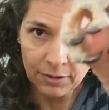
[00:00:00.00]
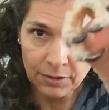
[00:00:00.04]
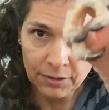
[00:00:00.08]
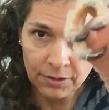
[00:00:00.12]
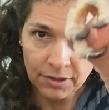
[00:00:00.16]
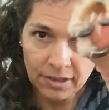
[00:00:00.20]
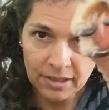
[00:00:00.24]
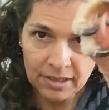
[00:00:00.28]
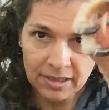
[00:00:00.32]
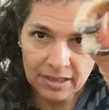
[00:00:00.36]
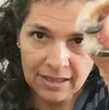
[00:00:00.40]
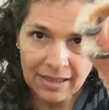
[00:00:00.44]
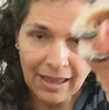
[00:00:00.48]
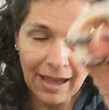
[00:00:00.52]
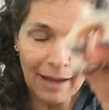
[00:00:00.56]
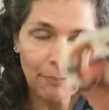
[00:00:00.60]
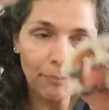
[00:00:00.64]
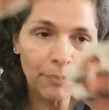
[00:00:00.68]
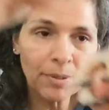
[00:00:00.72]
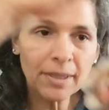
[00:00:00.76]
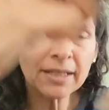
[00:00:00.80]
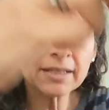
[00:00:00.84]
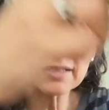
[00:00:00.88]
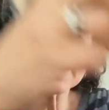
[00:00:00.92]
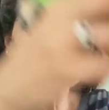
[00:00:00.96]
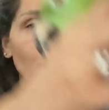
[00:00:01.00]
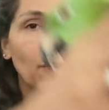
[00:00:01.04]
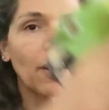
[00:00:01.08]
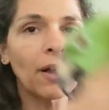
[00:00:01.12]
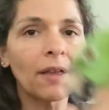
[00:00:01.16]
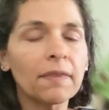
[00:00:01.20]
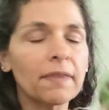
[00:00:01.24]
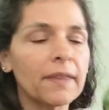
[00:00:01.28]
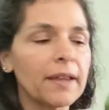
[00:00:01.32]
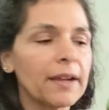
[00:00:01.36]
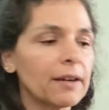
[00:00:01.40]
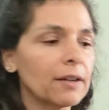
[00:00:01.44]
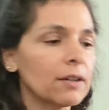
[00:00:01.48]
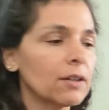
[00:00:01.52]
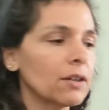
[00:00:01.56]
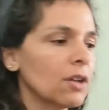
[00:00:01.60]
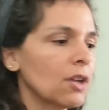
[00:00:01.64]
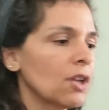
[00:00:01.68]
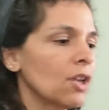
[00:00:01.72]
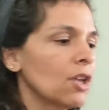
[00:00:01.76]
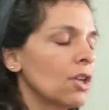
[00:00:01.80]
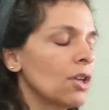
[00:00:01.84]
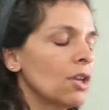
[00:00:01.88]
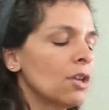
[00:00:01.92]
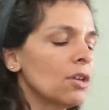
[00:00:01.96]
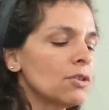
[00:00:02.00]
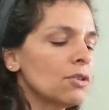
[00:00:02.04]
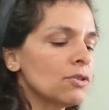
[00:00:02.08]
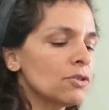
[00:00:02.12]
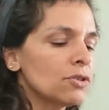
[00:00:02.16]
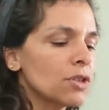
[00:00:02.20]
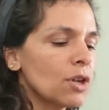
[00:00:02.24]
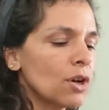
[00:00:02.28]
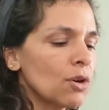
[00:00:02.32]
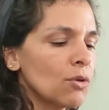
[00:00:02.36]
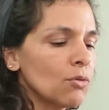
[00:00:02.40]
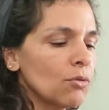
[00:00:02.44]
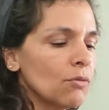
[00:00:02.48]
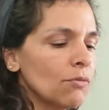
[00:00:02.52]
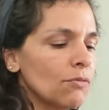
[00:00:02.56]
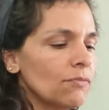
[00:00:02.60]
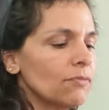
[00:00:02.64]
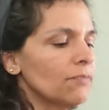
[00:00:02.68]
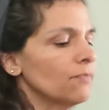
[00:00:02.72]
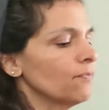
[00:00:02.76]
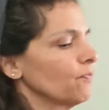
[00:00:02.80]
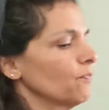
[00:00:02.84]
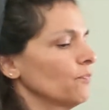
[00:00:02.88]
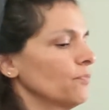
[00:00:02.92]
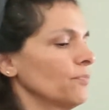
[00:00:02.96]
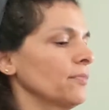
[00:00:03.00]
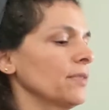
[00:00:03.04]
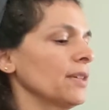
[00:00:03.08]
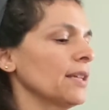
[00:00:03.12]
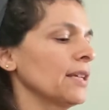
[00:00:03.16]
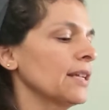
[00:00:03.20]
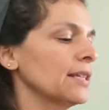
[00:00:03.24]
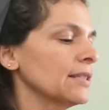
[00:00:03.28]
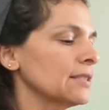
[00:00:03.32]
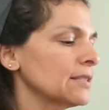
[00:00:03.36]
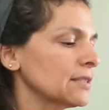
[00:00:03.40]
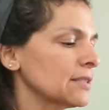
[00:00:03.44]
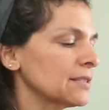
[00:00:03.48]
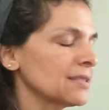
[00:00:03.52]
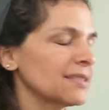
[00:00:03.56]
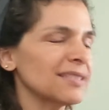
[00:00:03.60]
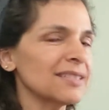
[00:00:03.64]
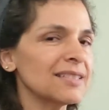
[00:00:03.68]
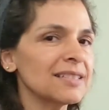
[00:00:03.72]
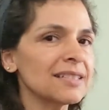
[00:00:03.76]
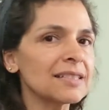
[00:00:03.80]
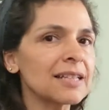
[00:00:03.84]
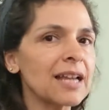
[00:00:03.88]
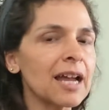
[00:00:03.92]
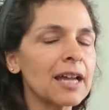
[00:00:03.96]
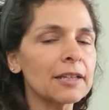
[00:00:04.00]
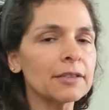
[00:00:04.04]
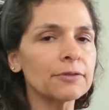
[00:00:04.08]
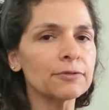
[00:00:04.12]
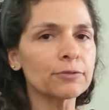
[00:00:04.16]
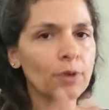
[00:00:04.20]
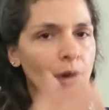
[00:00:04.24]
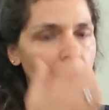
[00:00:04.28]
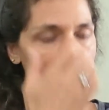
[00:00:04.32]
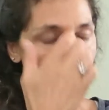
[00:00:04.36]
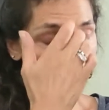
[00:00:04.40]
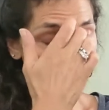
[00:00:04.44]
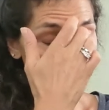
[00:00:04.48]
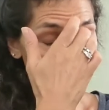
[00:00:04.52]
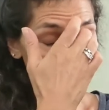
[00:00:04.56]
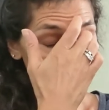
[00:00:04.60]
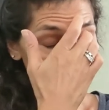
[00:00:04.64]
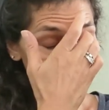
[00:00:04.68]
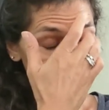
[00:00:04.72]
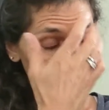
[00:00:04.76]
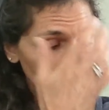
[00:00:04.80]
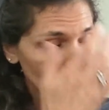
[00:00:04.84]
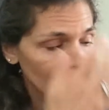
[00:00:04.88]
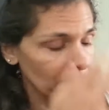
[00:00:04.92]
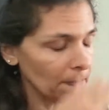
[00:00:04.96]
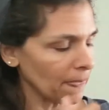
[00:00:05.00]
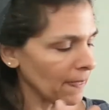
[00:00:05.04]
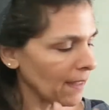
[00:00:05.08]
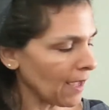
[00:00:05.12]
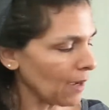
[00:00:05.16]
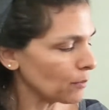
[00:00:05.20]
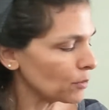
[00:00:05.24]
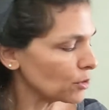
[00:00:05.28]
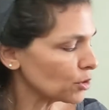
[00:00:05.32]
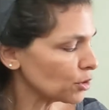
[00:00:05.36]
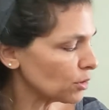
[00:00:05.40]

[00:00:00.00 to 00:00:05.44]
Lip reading: you can see that pink spot there. So it's kind of raw, and I would